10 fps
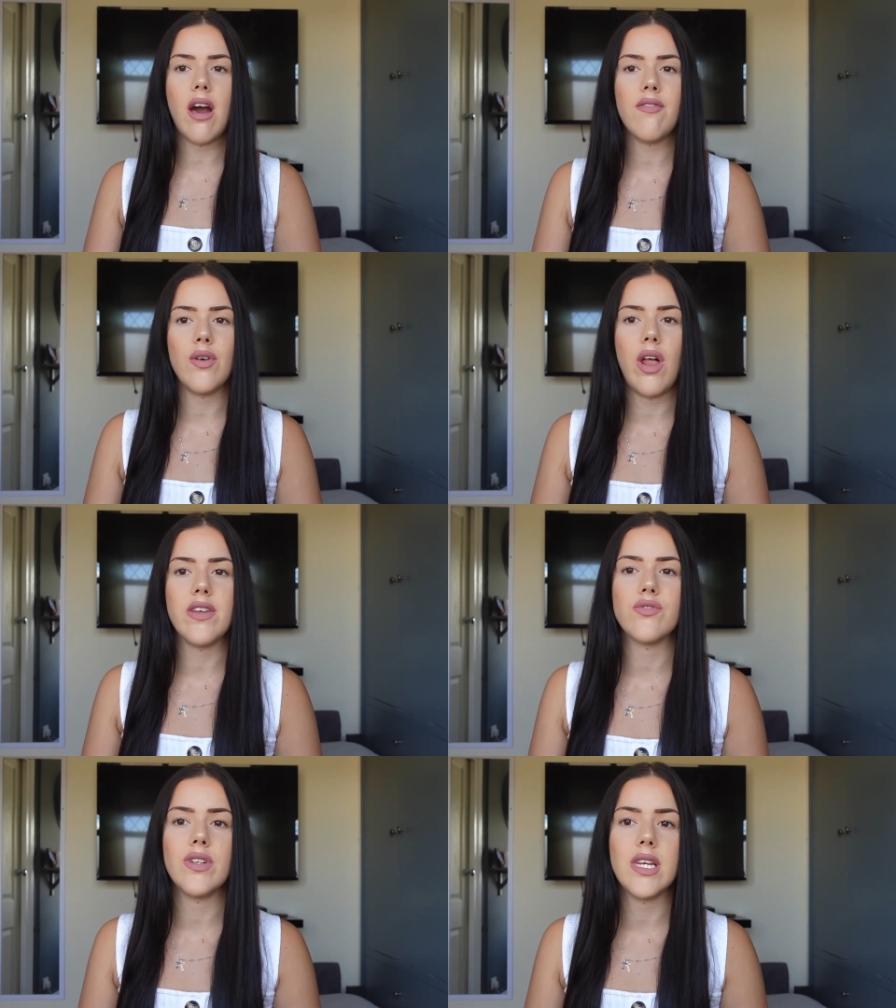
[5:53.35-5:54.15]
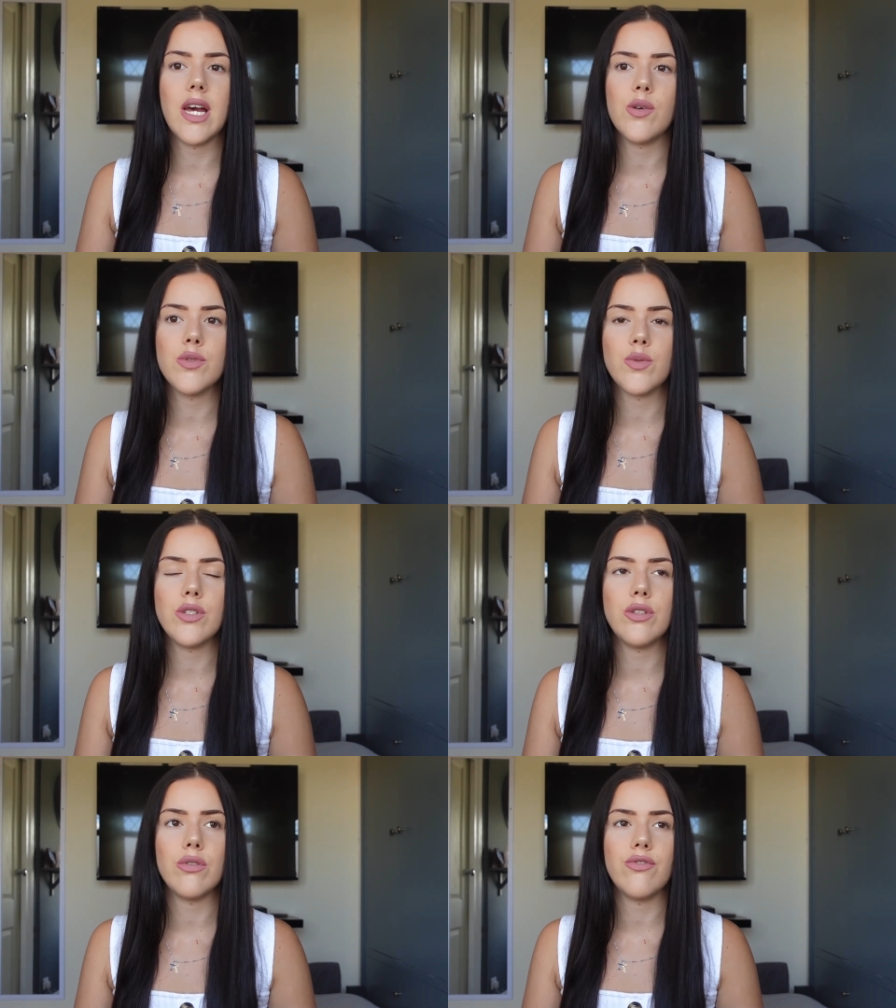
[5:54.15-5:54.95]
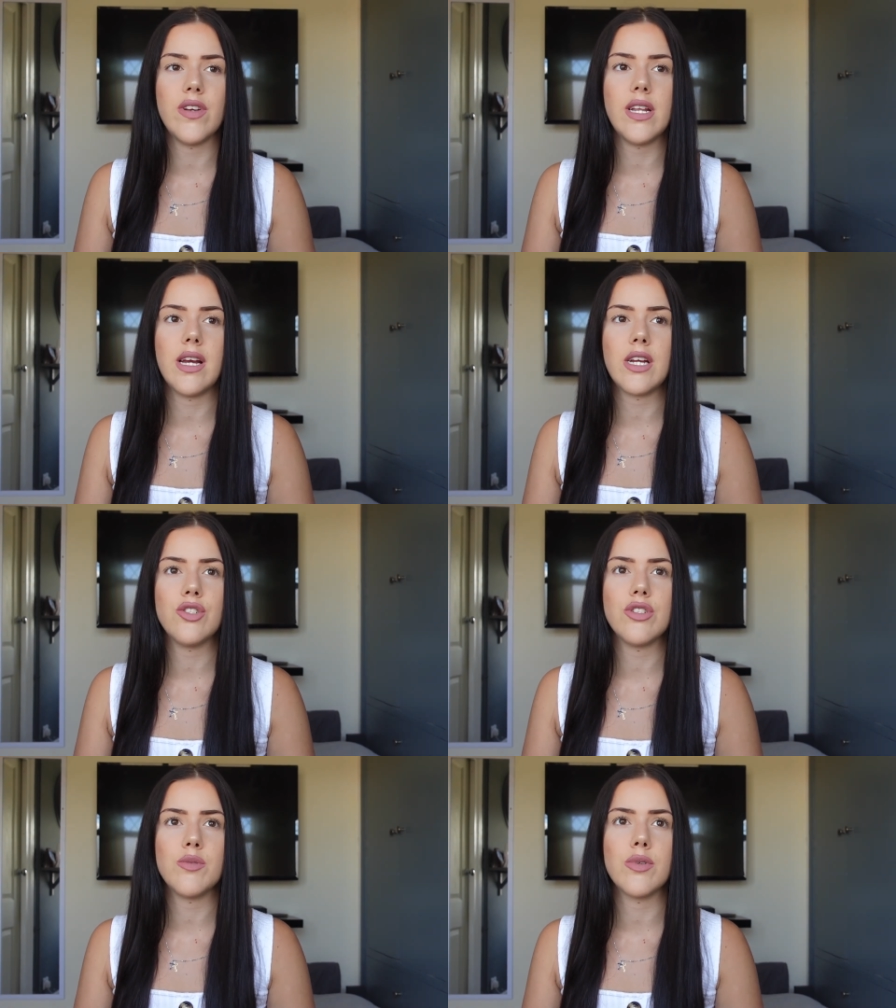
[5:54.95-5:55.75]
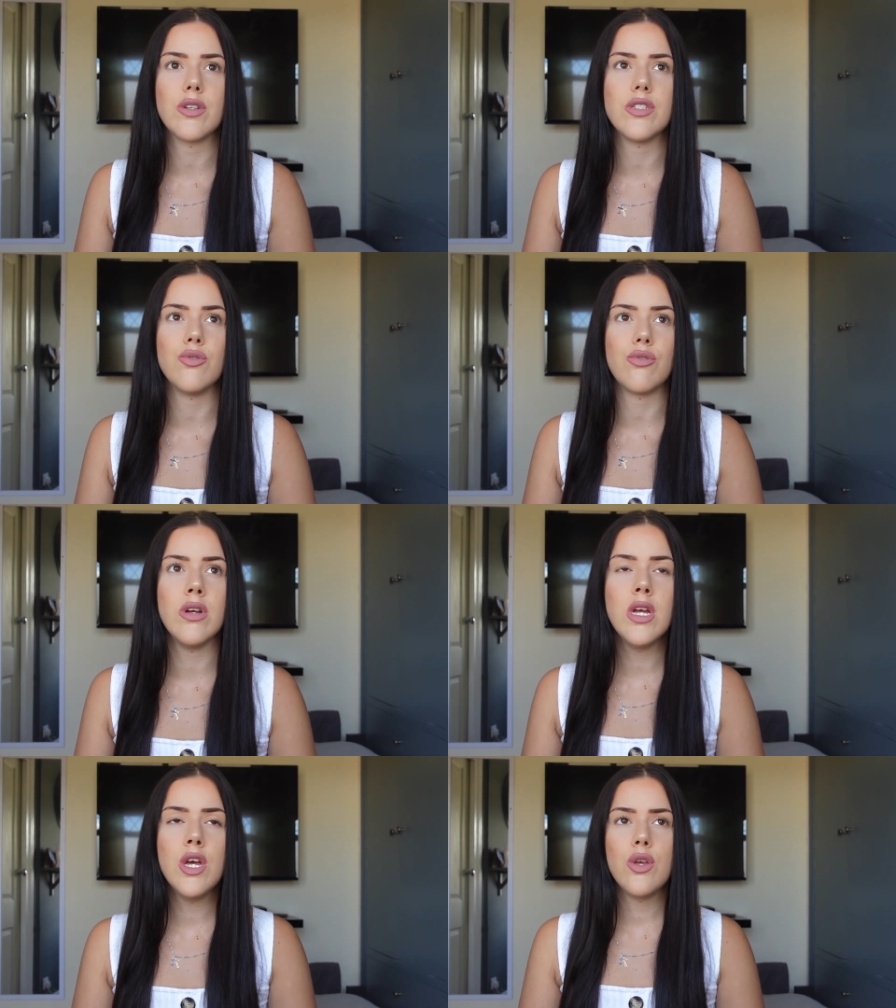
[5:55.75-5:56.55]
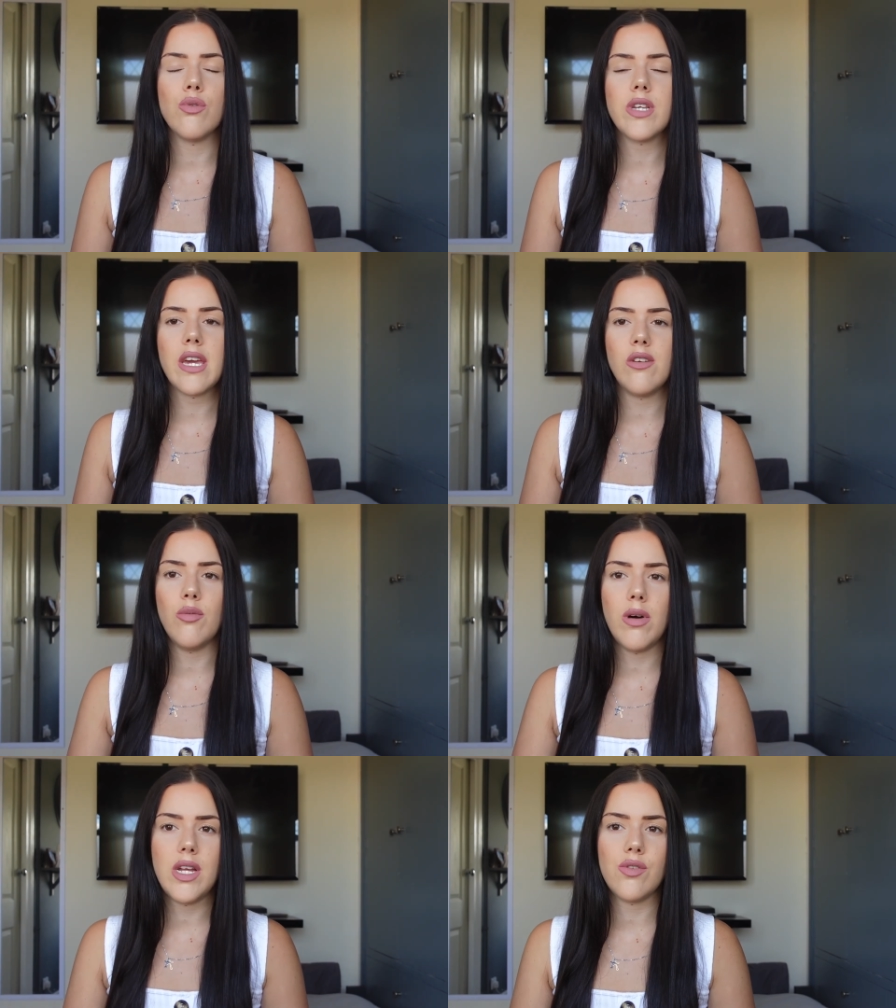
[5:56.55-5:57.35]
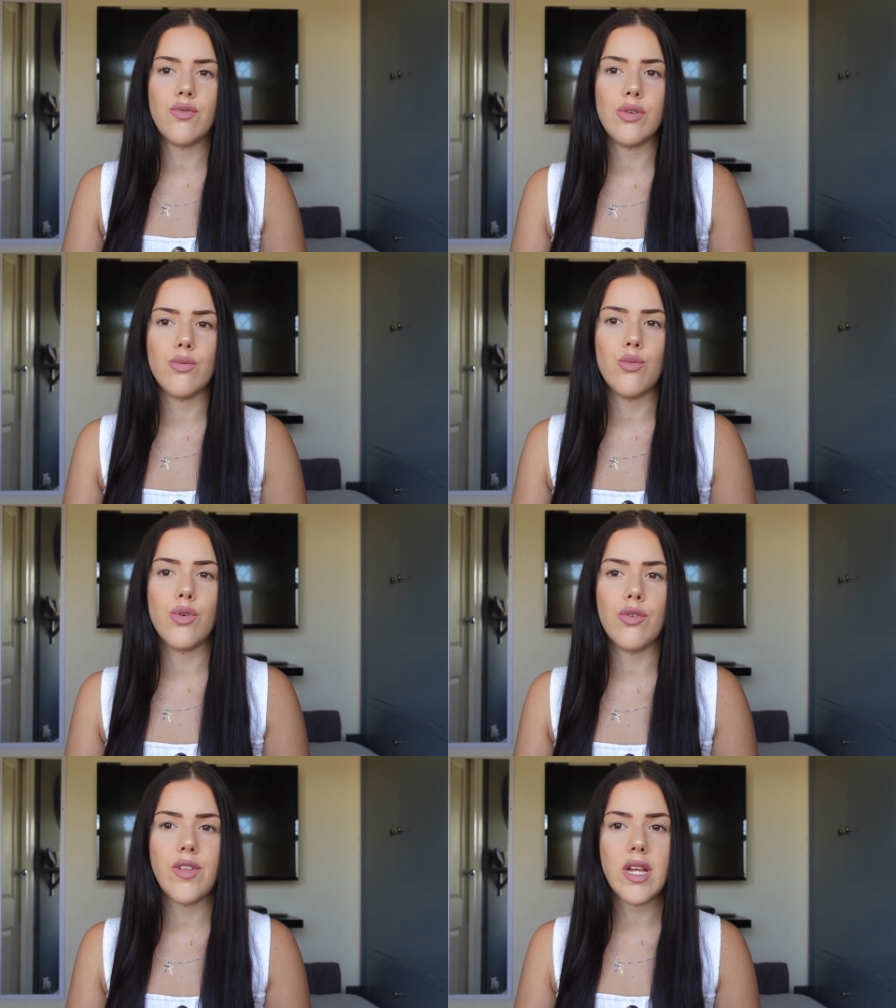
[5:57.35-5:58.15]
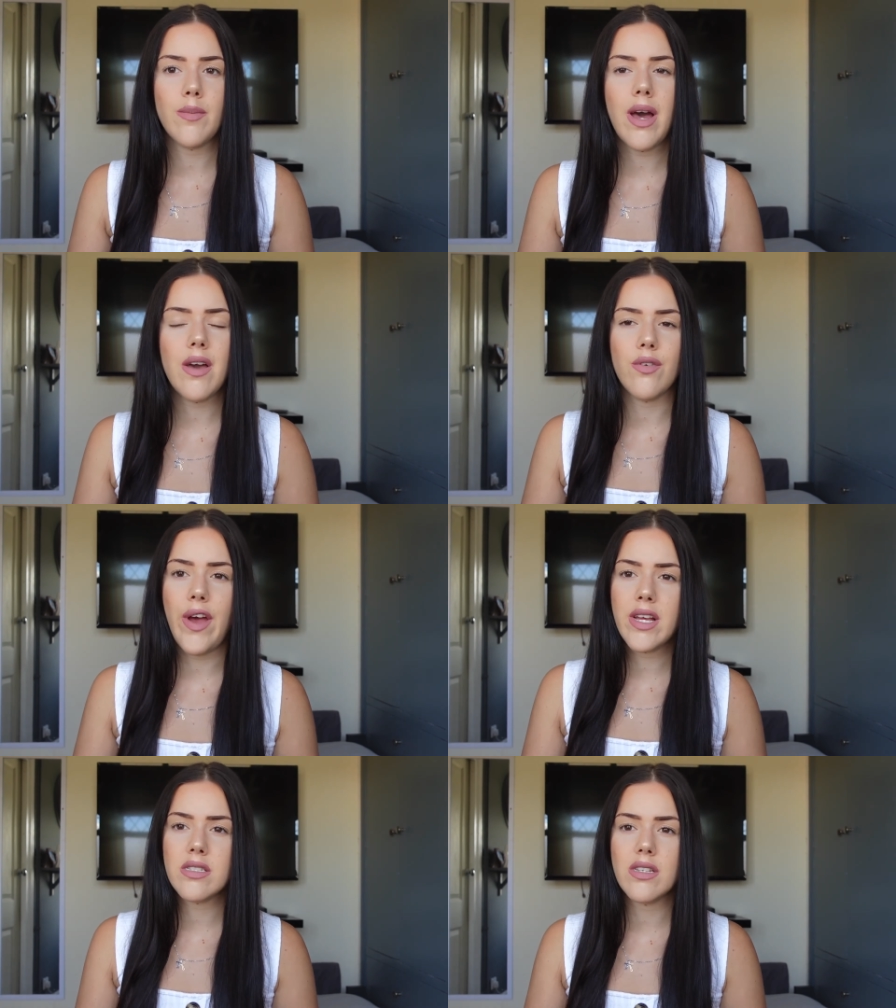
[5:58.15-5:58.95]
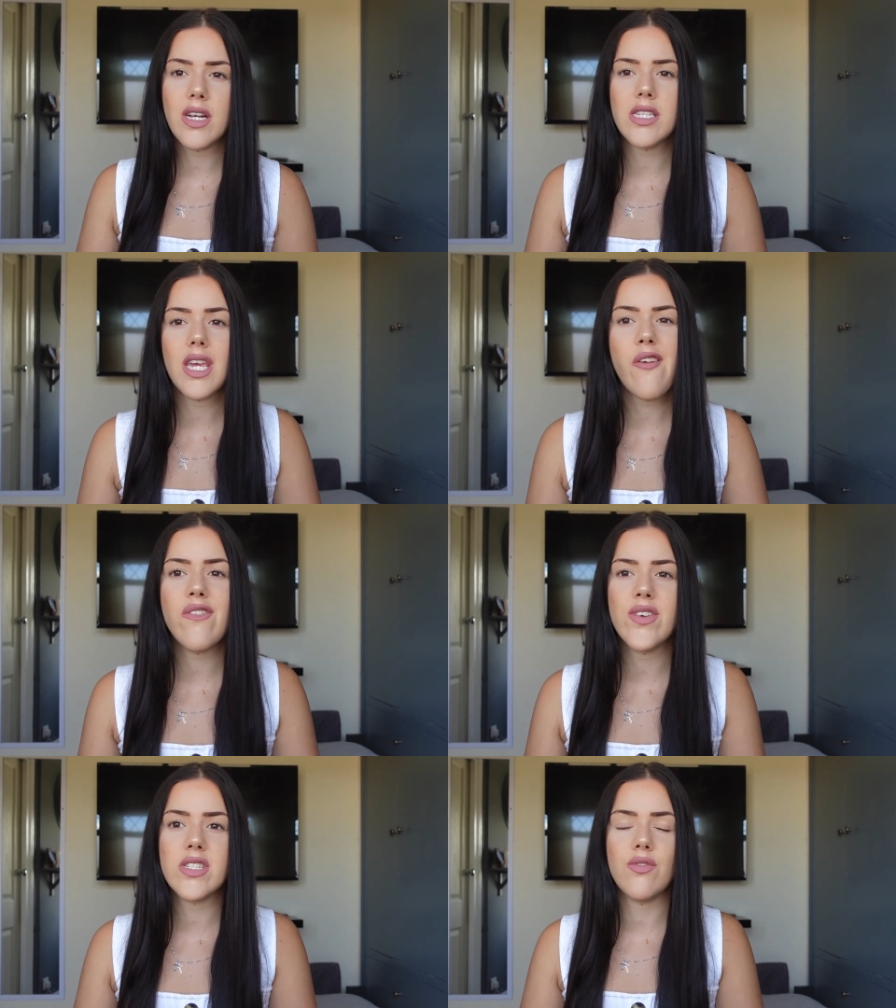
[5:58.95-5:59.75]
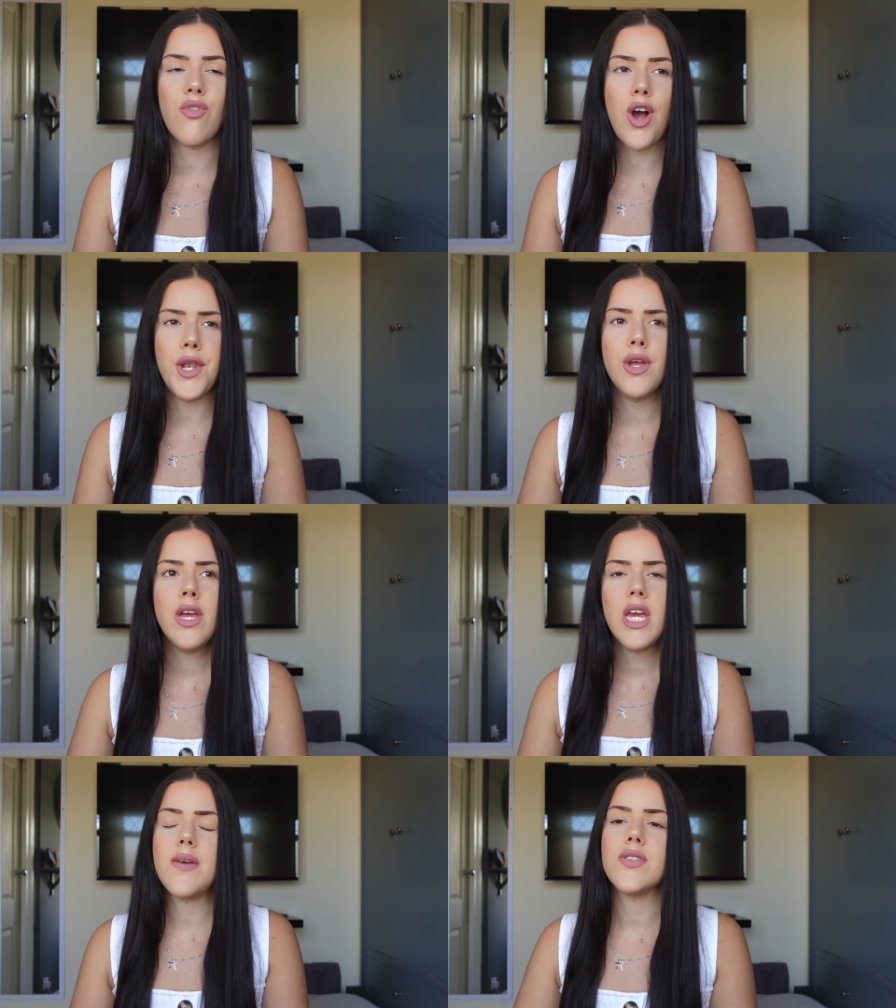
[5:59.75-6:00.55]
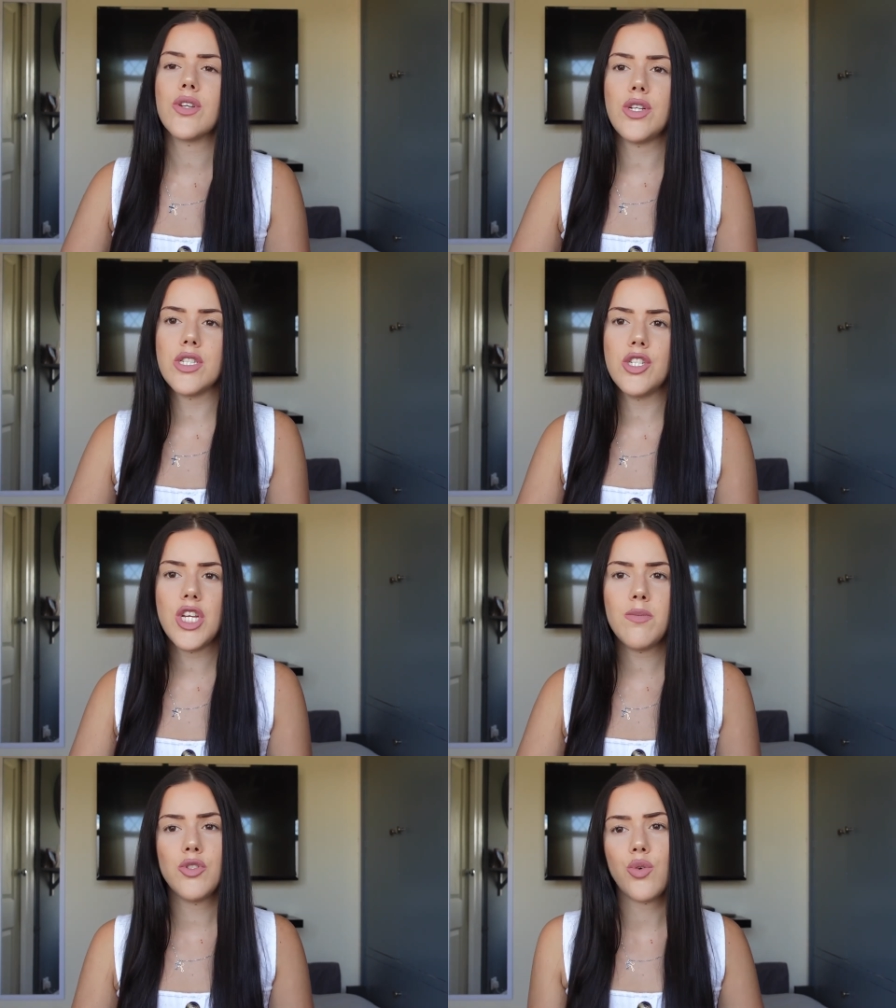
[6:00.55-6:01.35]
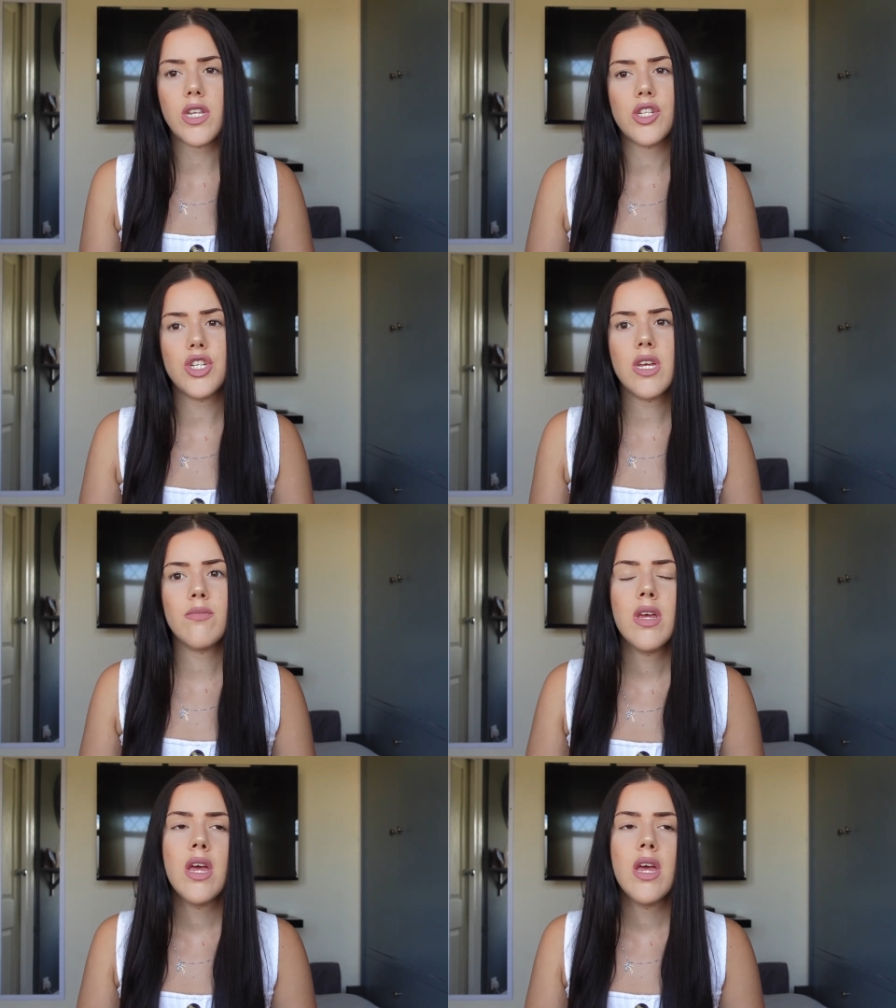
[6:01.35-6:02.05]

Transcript: I feel like this really helps when you're feeling anxious, because you're taking your mind off what you're thinking about. If you're exercising, even if it's a run, if it's going to the gym, join the gym.